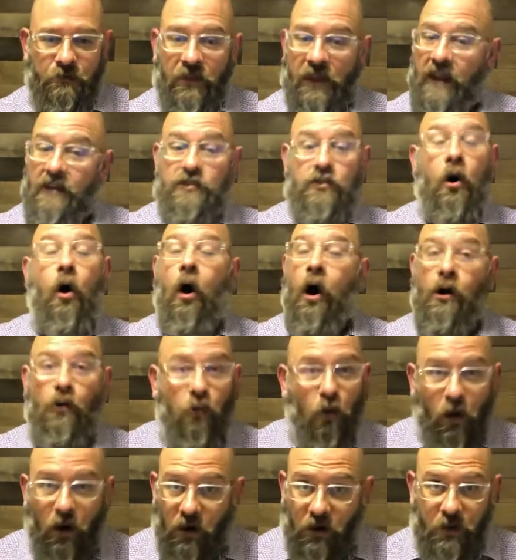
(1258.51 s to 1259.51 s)
It's hard
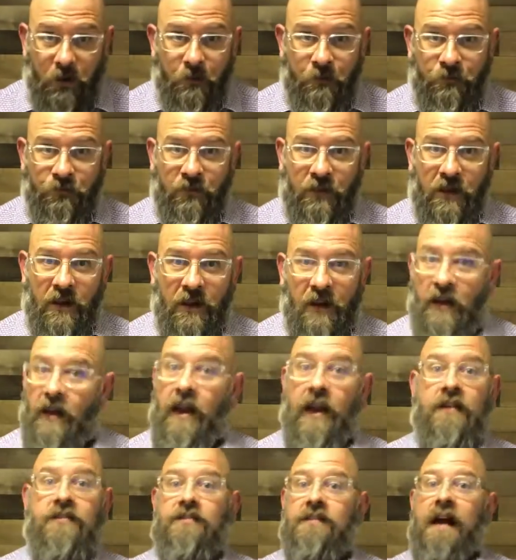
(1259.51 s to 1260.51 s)
work.
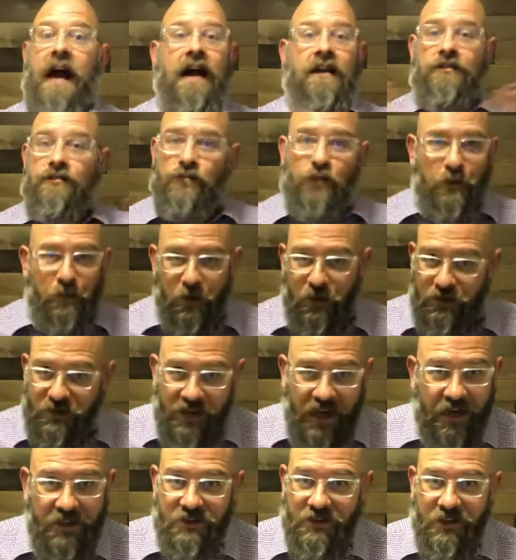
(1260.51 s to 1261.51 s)
It's not super
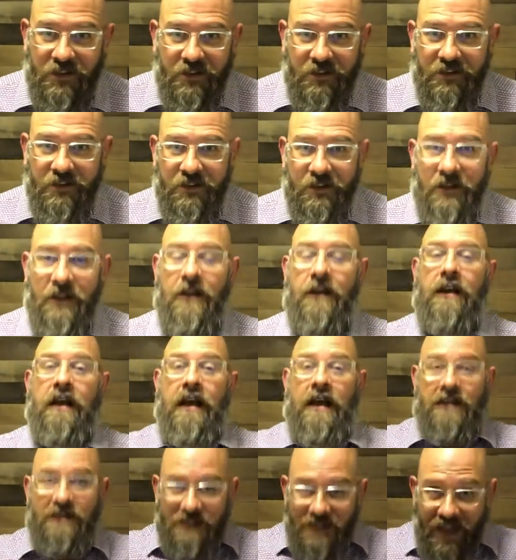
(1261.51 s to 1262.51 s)
sexy.
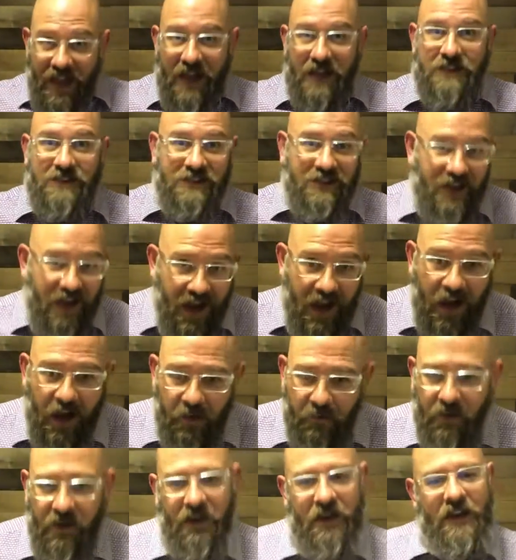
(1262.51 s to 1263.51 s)
It takes
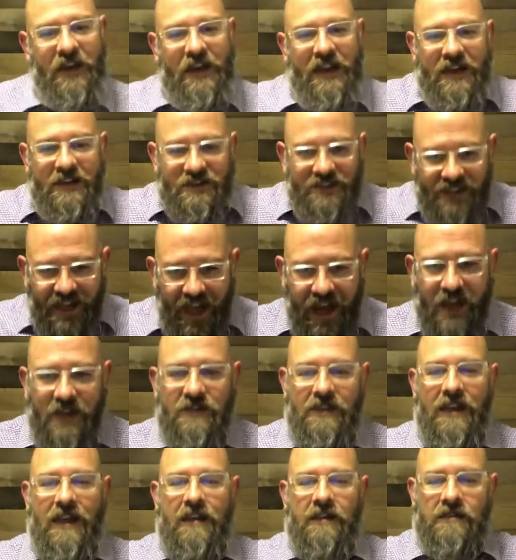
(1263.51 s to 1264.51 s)
time. It
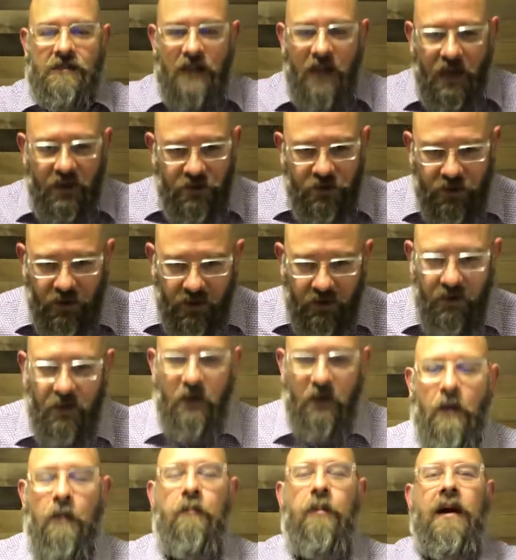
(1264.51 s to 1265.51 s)
takes intention,
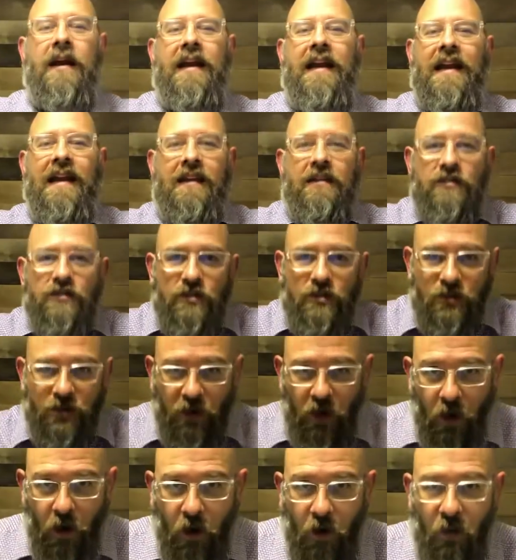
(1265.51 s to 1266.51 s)
but it is
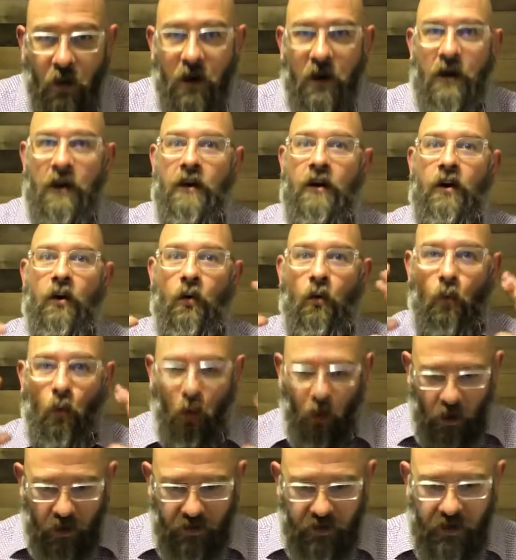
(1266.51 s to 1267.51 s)
so
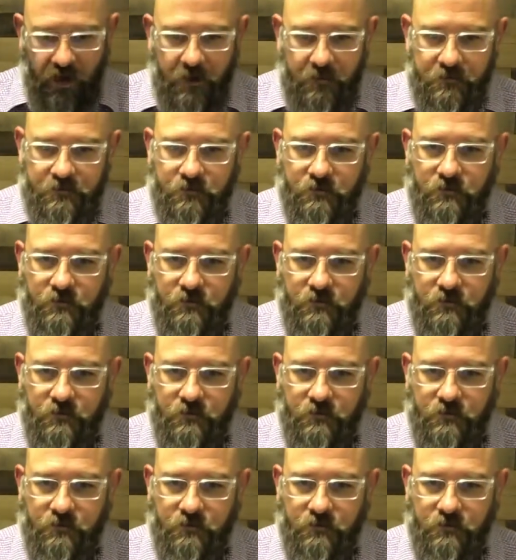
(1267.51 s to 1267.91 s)
worth it.